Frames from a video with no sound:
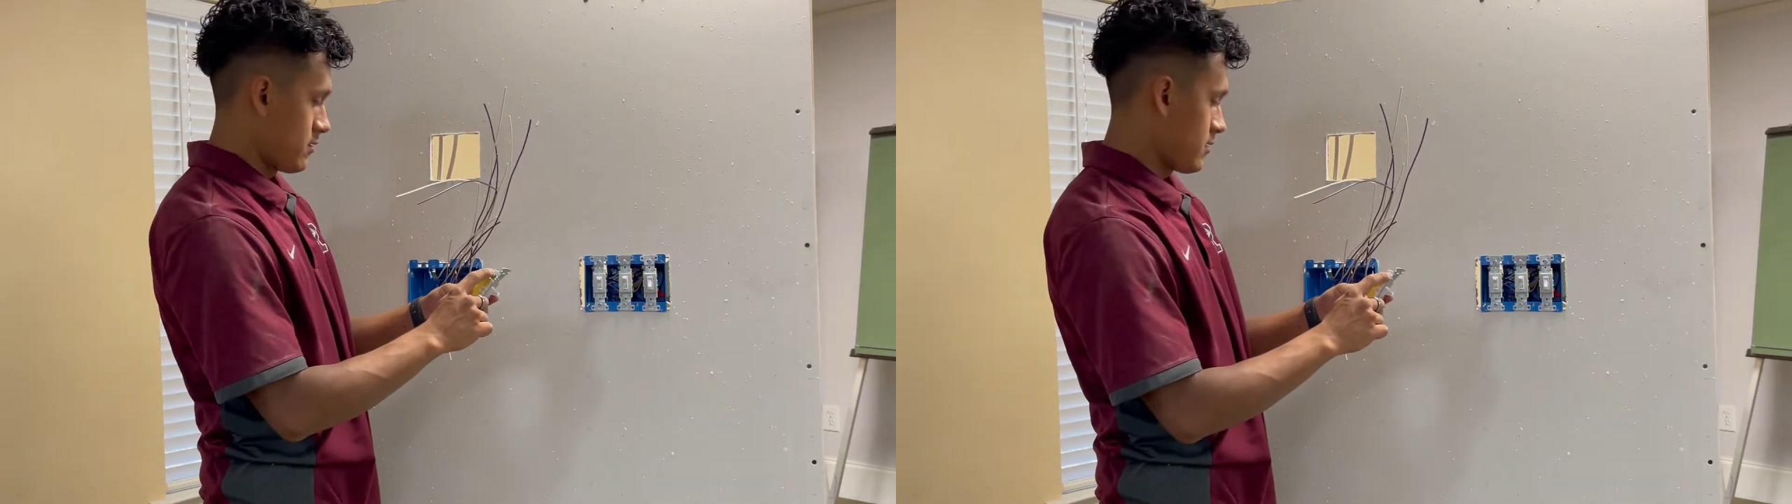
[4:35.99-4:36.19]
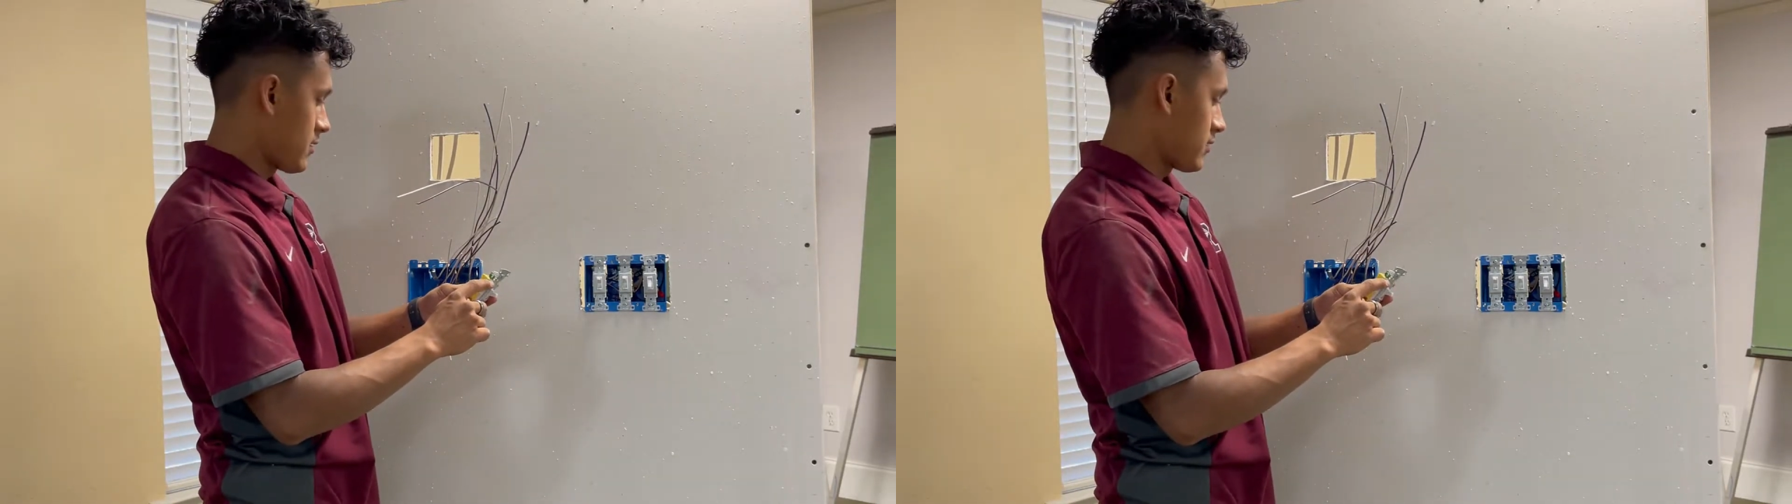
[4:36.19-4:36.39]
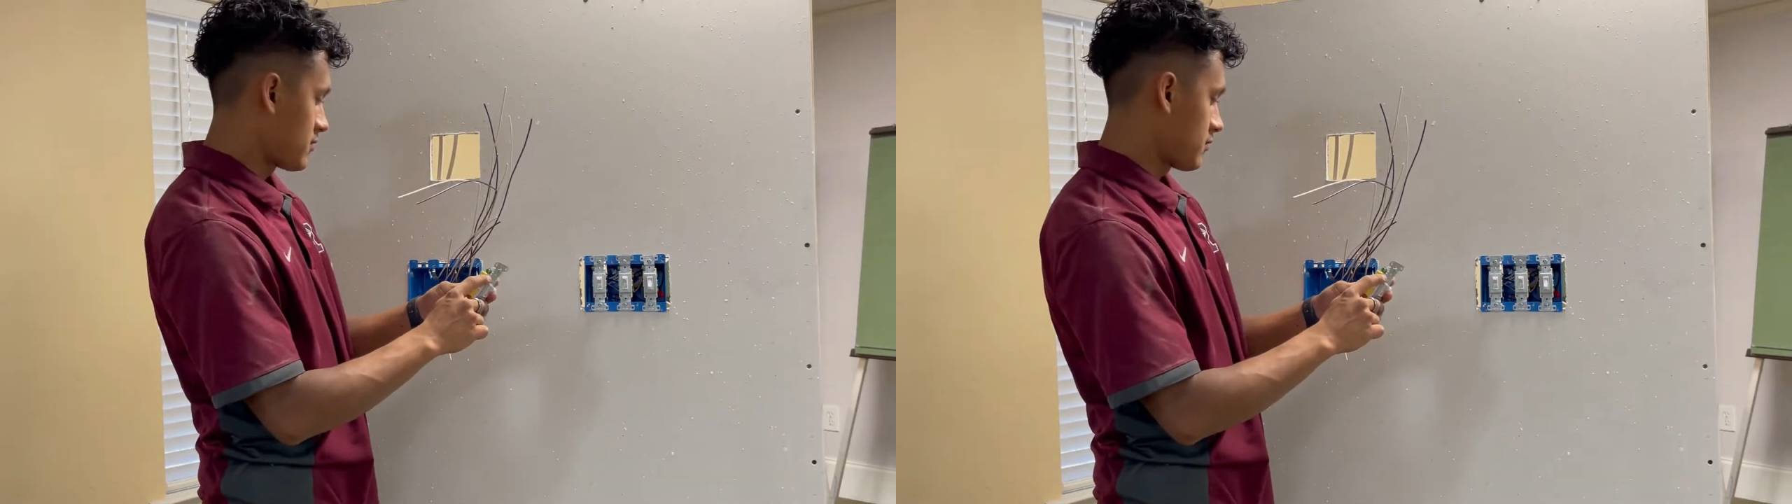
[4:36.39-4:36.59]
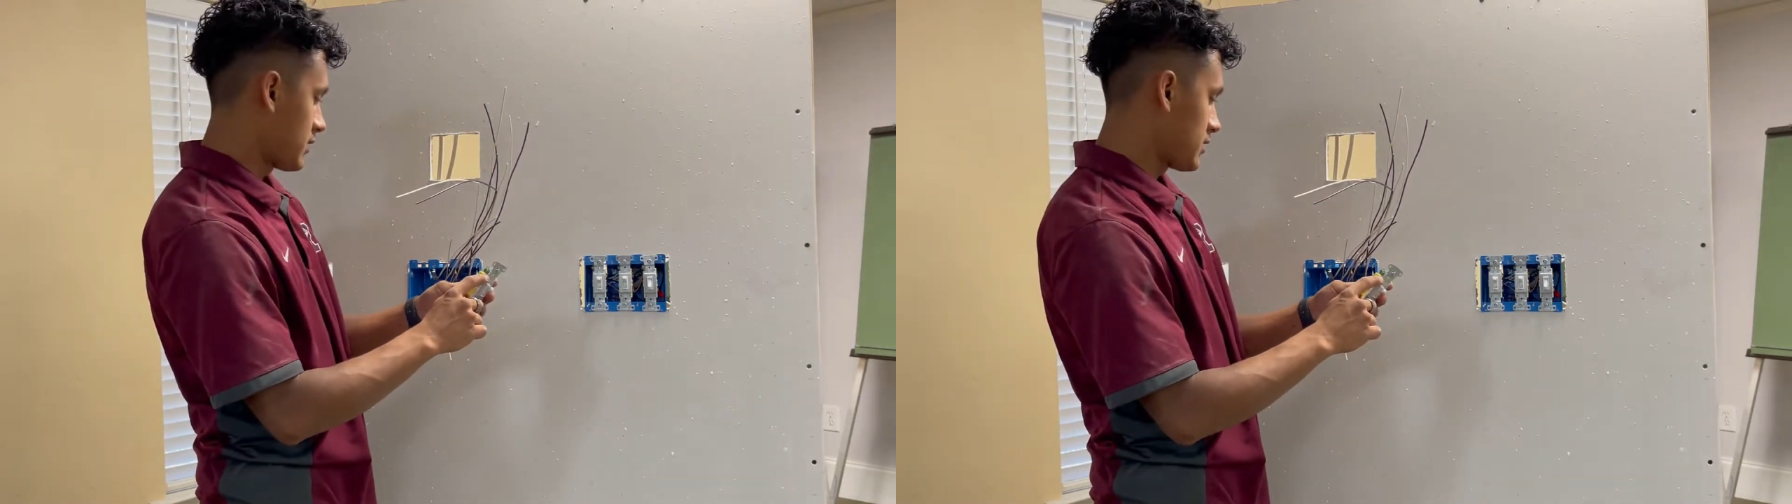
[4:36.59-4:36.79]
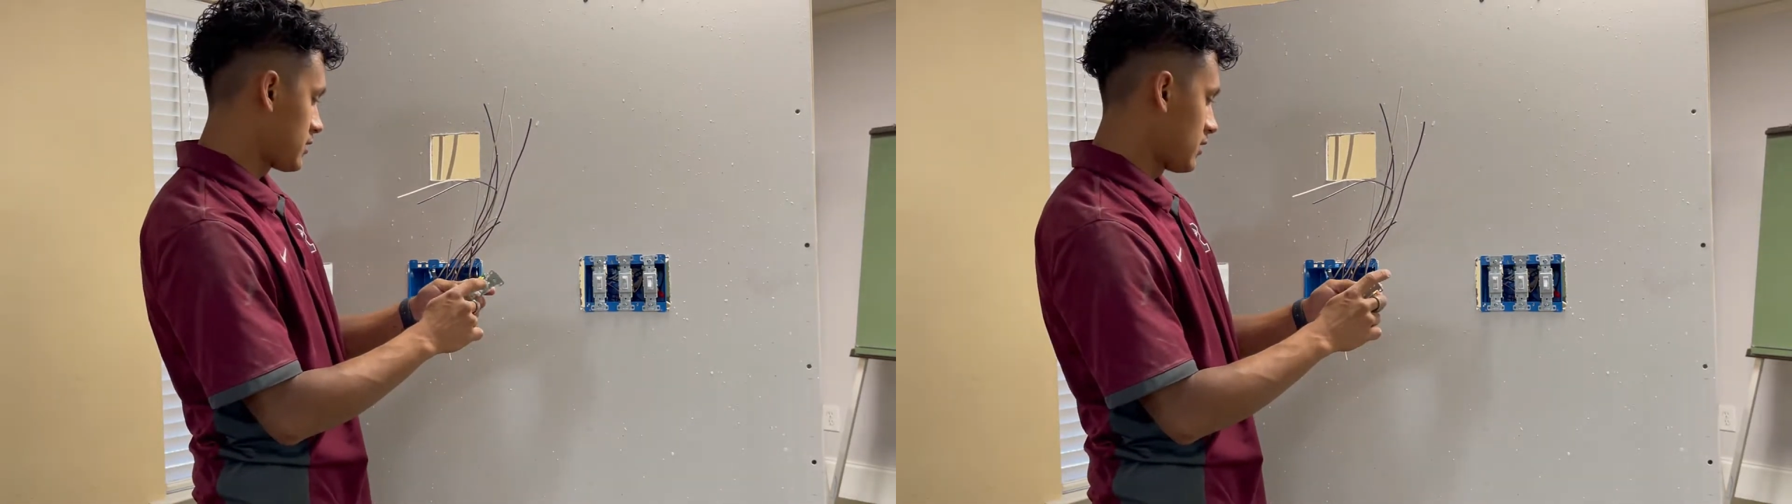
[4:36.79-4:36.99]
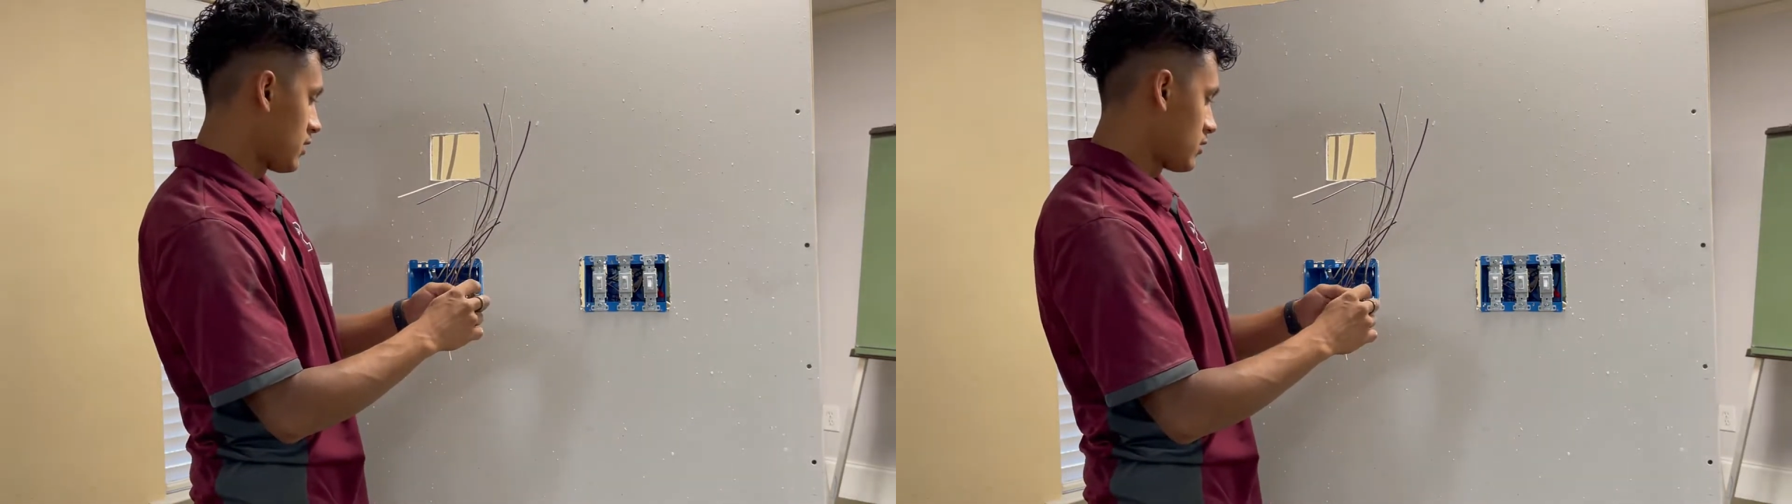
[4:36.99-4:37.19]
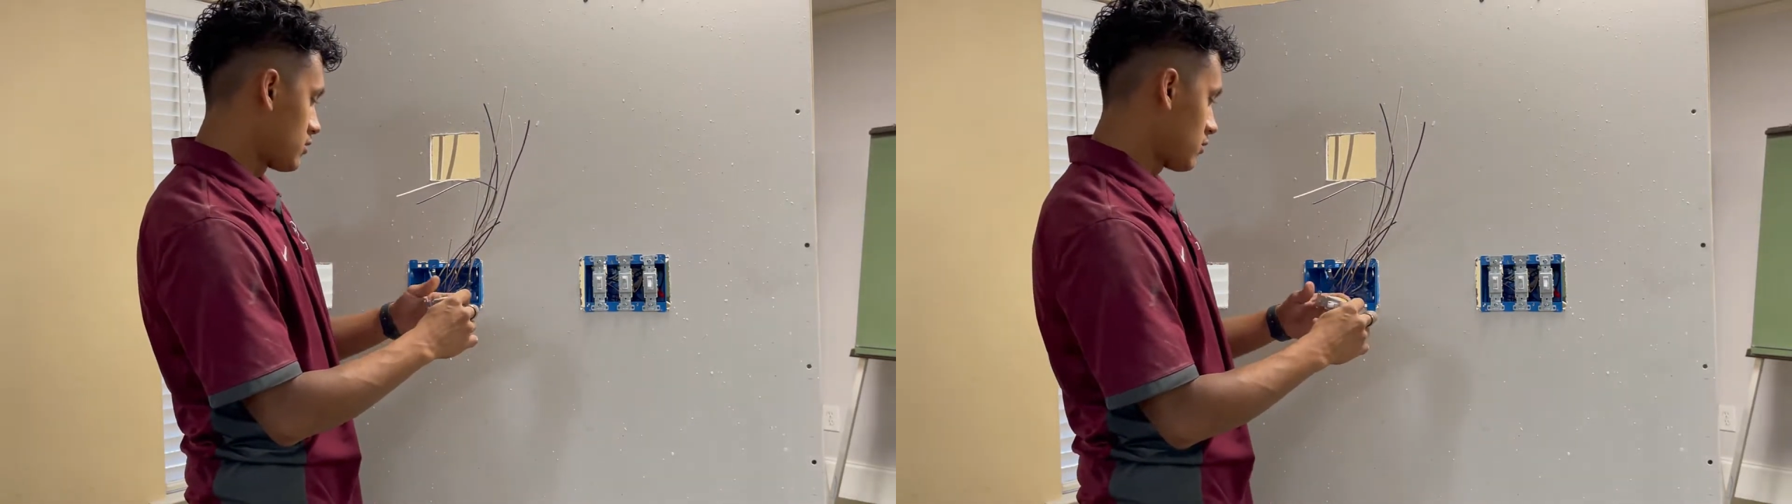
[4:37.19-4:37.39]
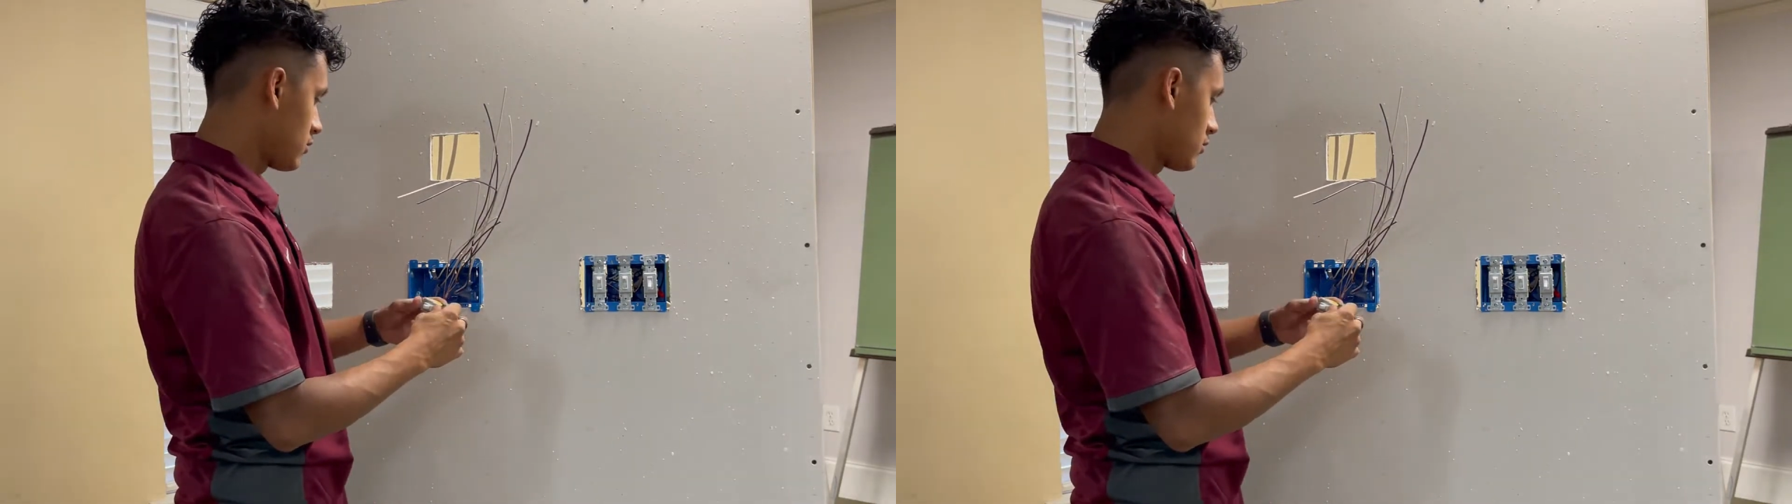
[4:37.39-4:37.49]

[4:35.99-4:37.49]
on the switch. So